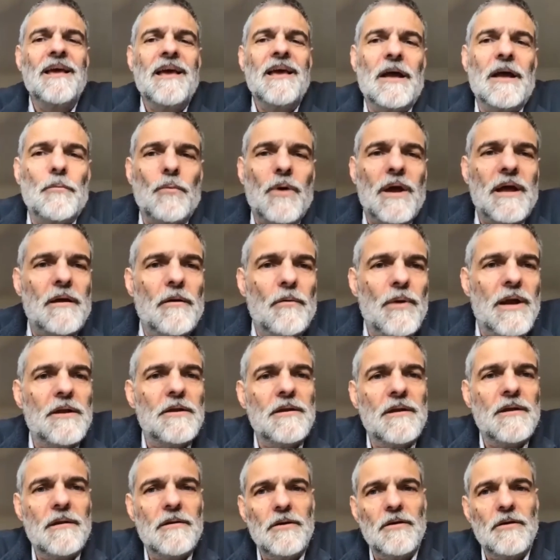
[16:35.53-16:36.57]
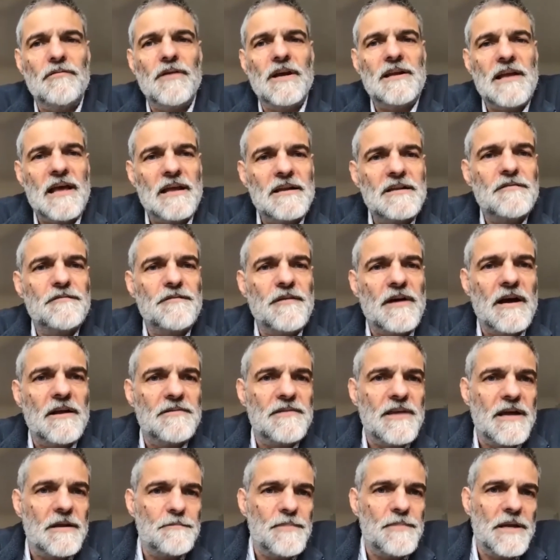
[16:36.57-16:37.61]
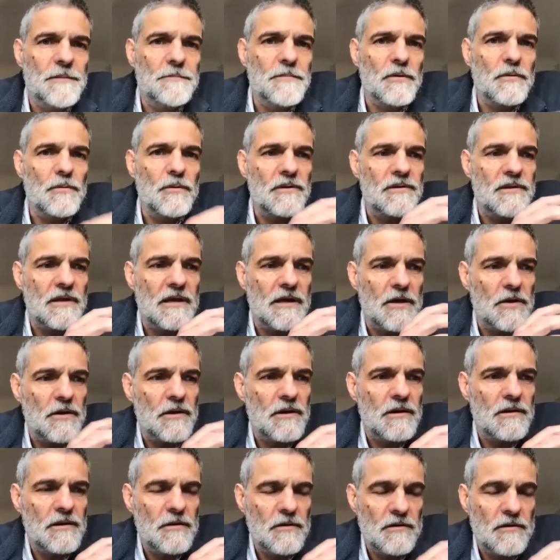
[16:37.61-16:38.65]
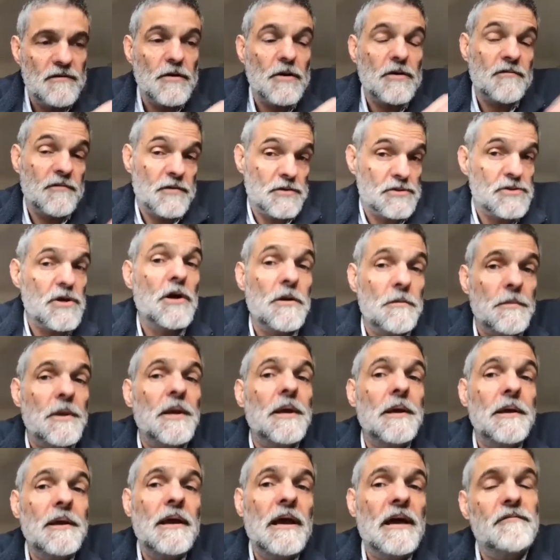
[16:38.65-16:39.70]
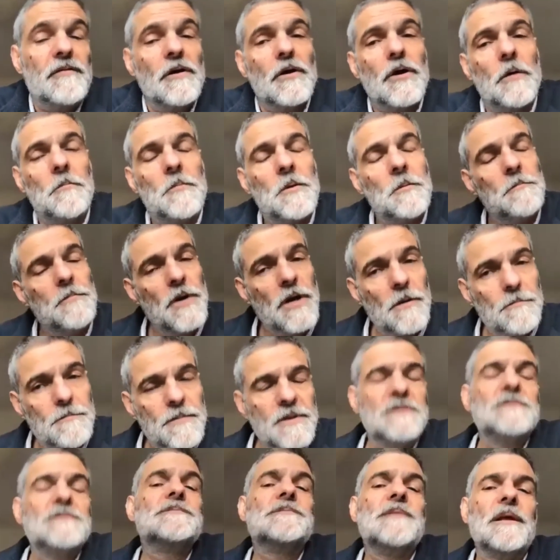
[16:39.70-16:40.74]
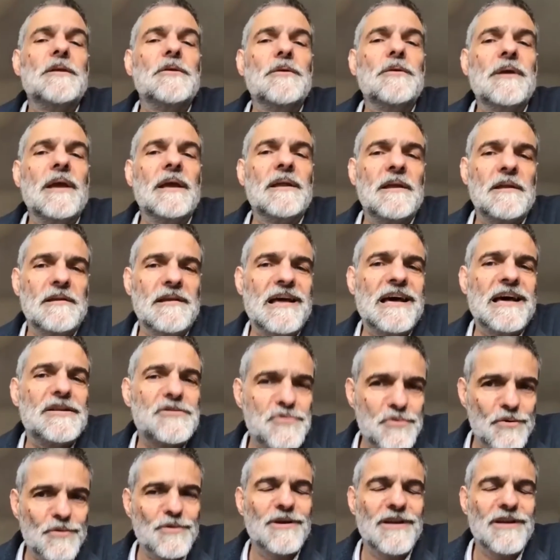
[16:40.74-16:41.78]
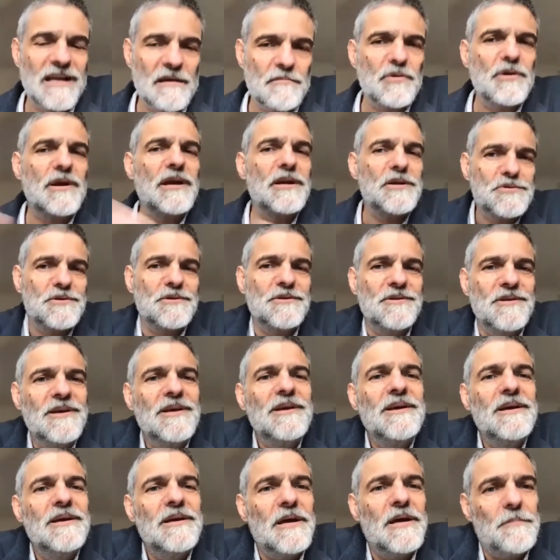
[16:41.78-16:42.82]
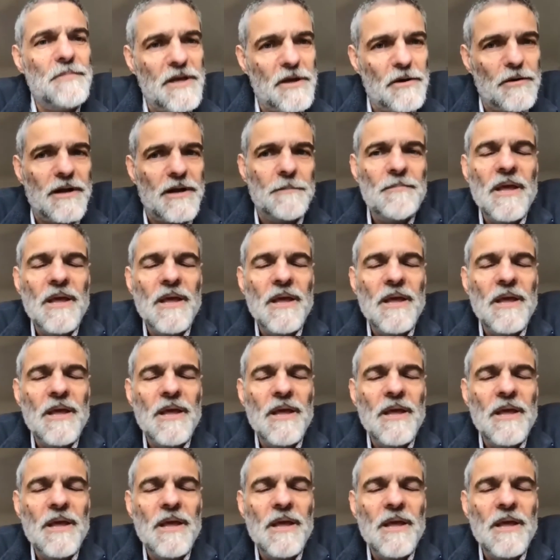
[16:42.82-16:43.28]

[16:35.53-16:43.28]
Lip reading: And when you've identified that people with a lot of autonomy have a common purpose, then you get a natural collaboration appearing.